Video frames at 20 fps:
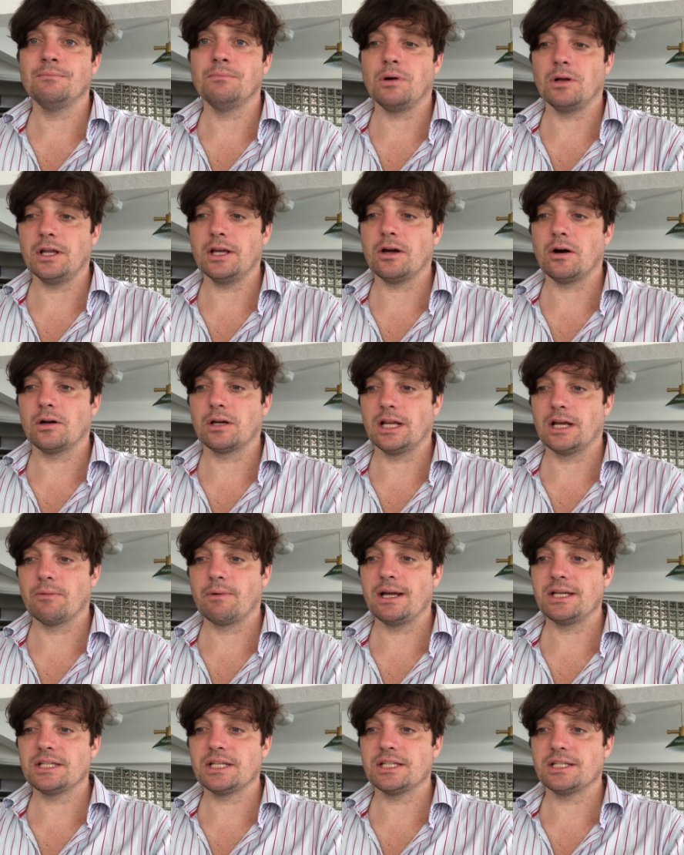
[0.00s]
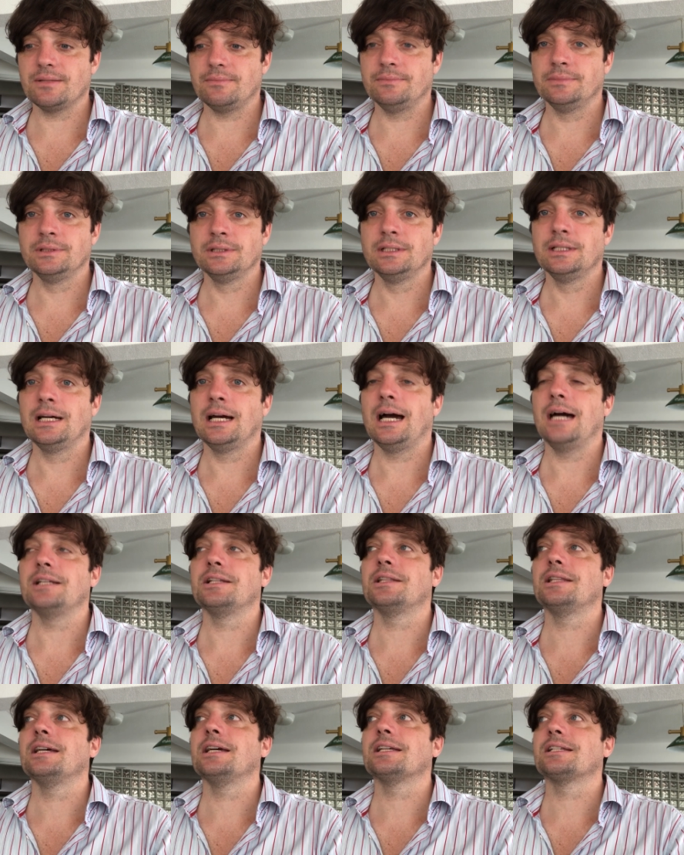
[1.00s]
mollycoddling racism. And
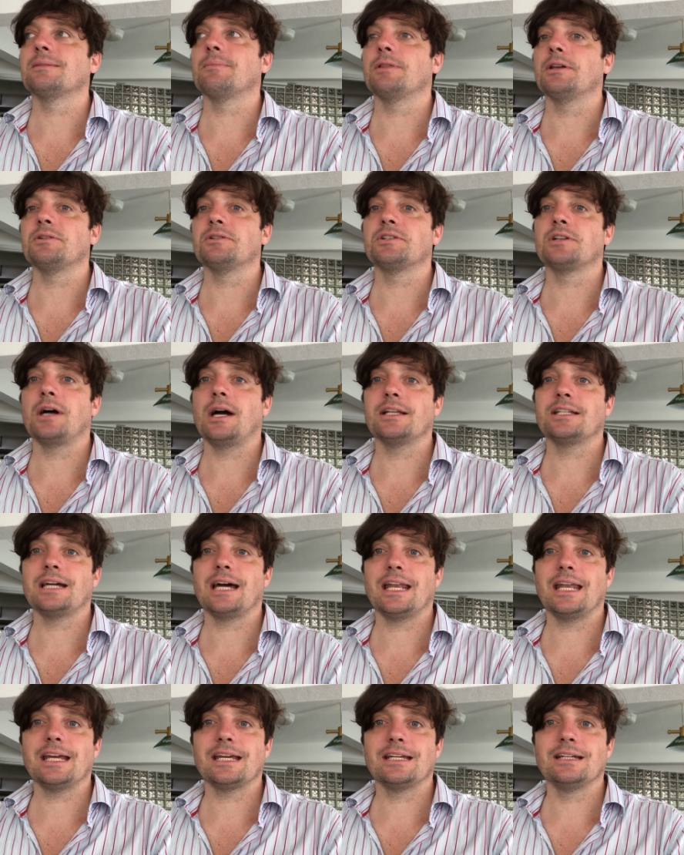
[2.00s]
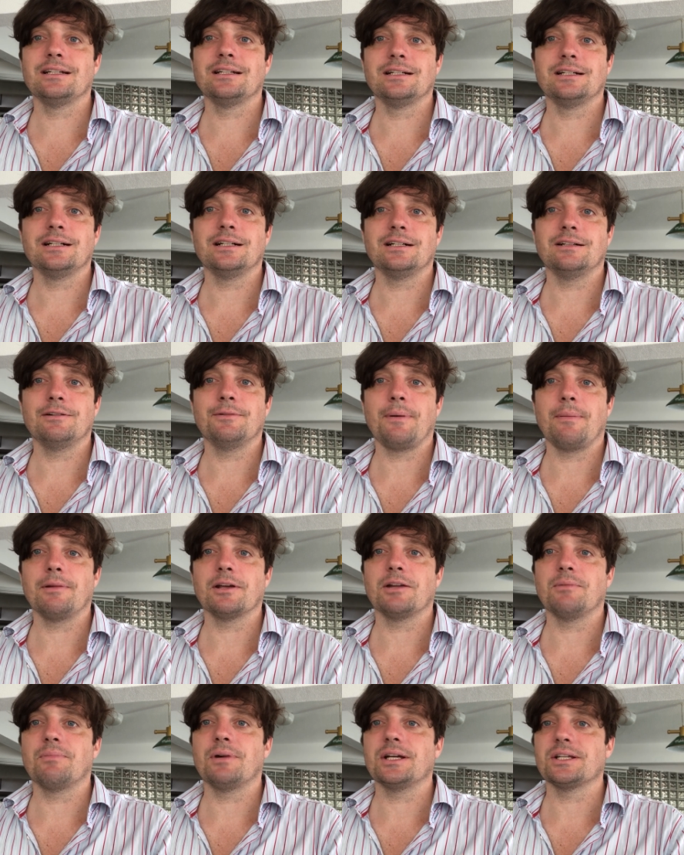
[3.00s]
to think of some of those titanic
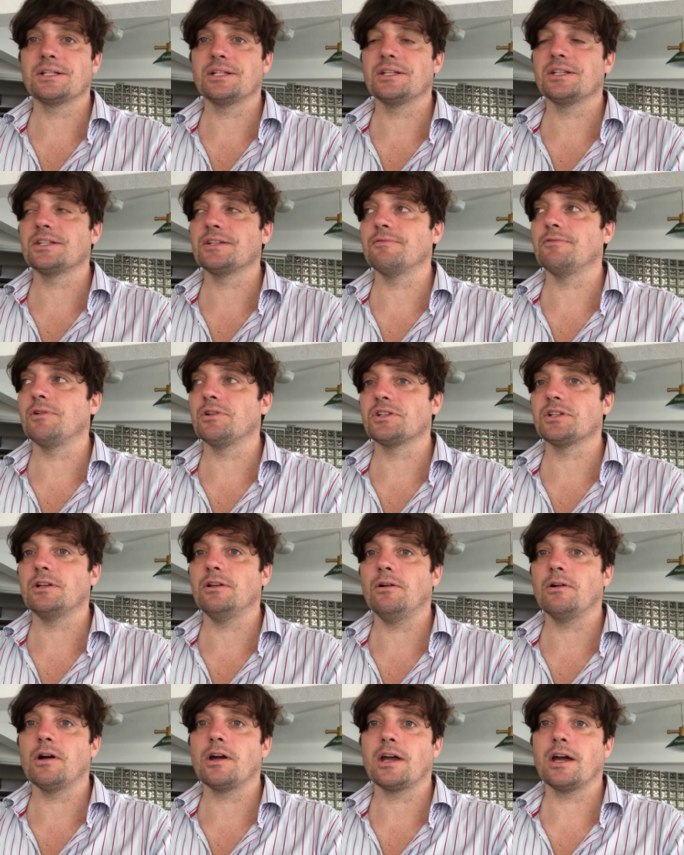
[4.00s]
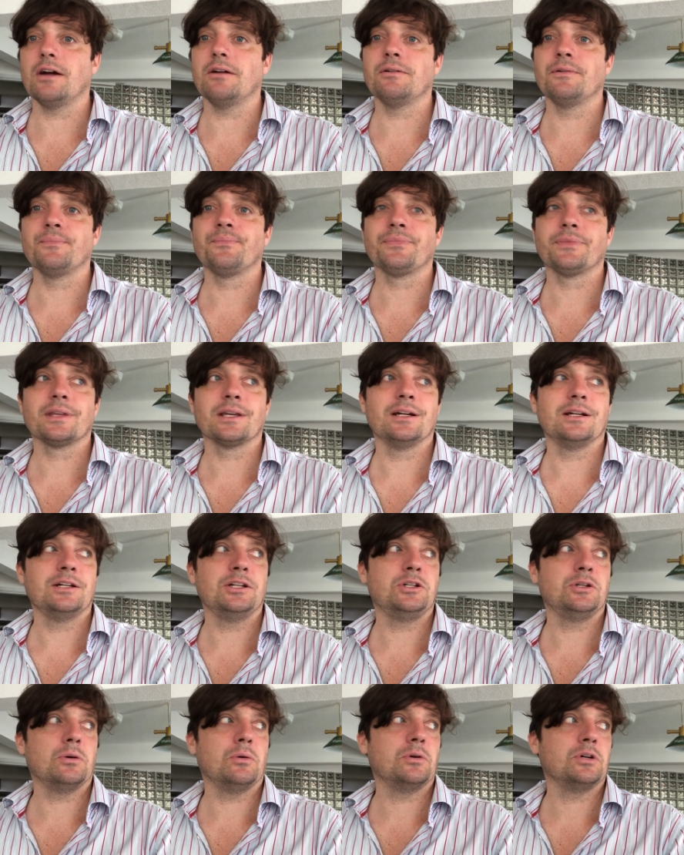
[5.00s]
Republican presidents of not so long ago,
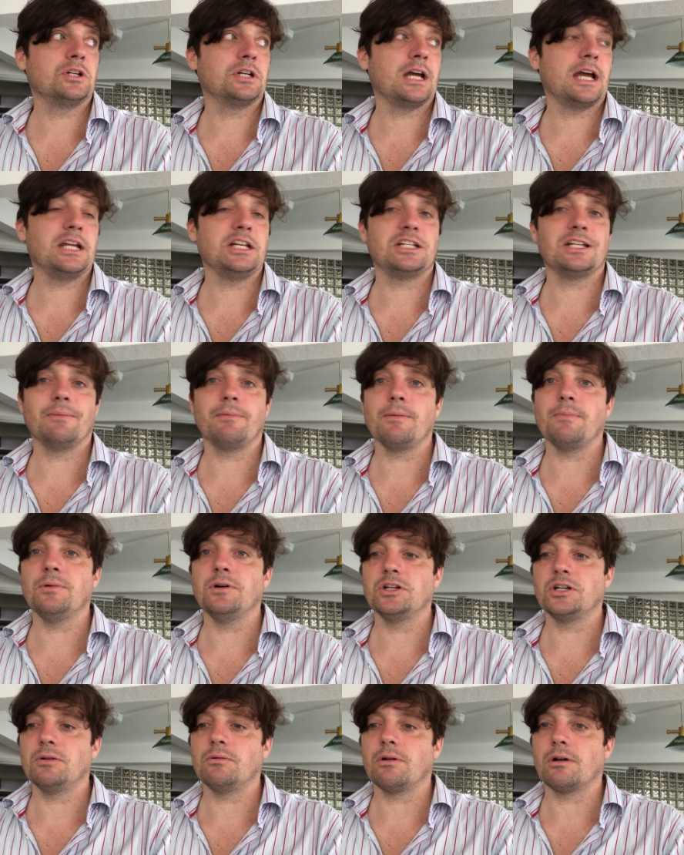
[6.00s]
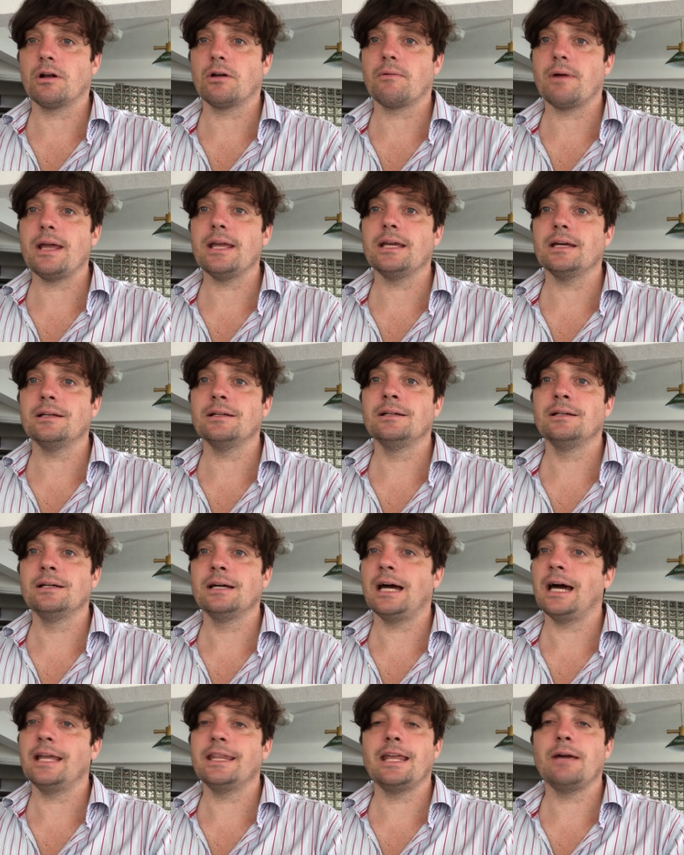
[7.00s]
George H.W. Bush or Ronald Reagan,
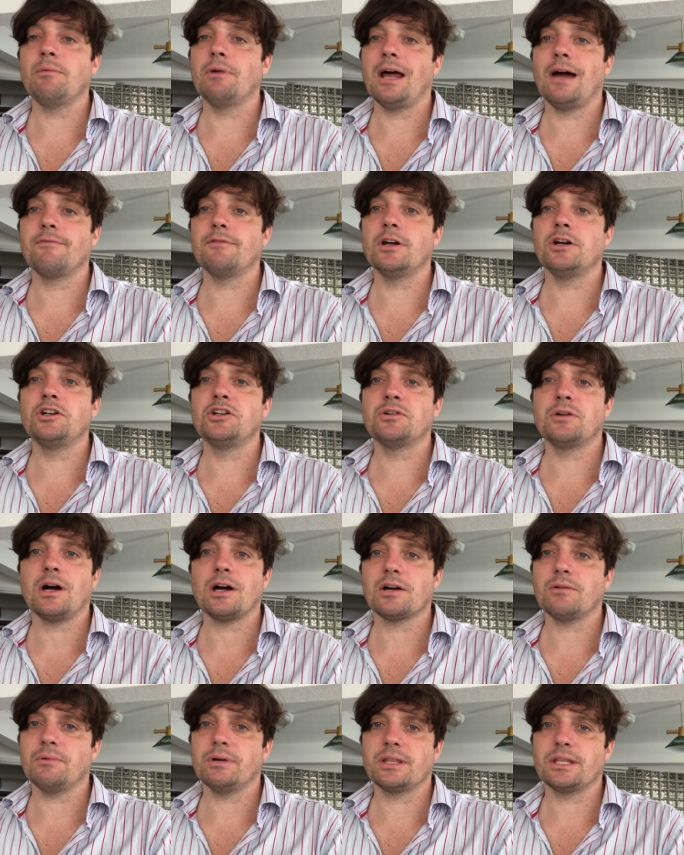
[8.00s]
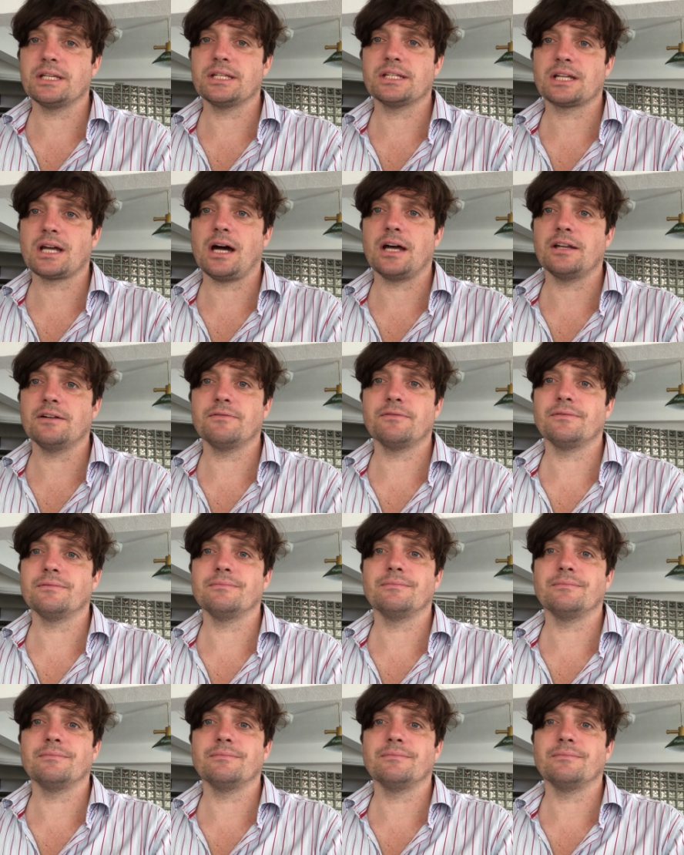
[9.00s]
and they would have no truck with this kind of